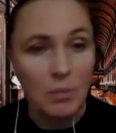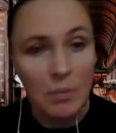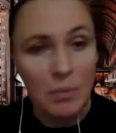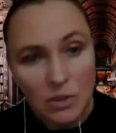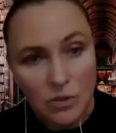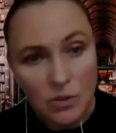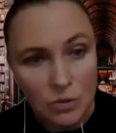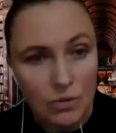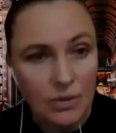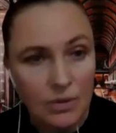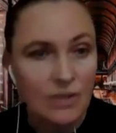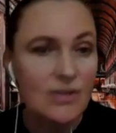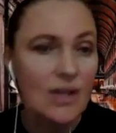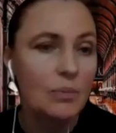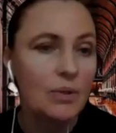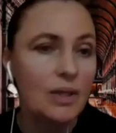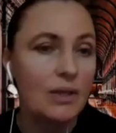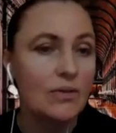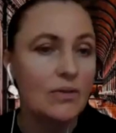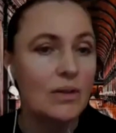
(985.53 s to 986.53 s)
we make sure it's
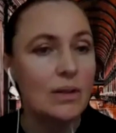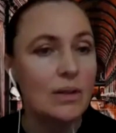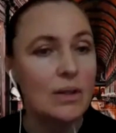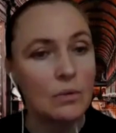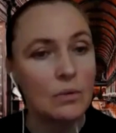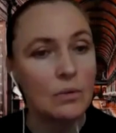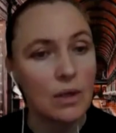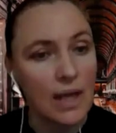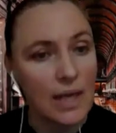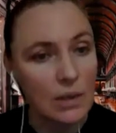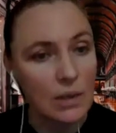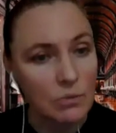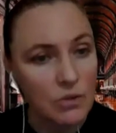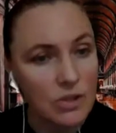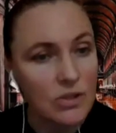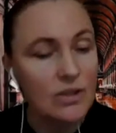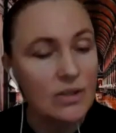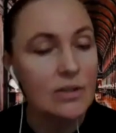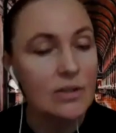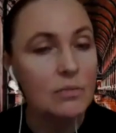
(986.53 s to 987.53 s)
updated in all
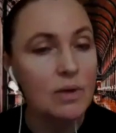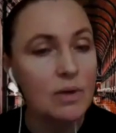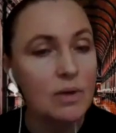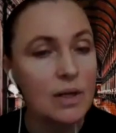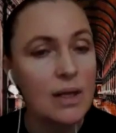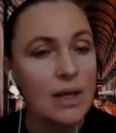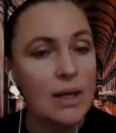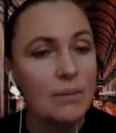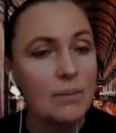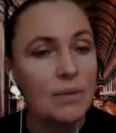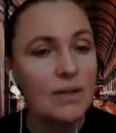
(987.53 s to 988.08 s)
languages as well.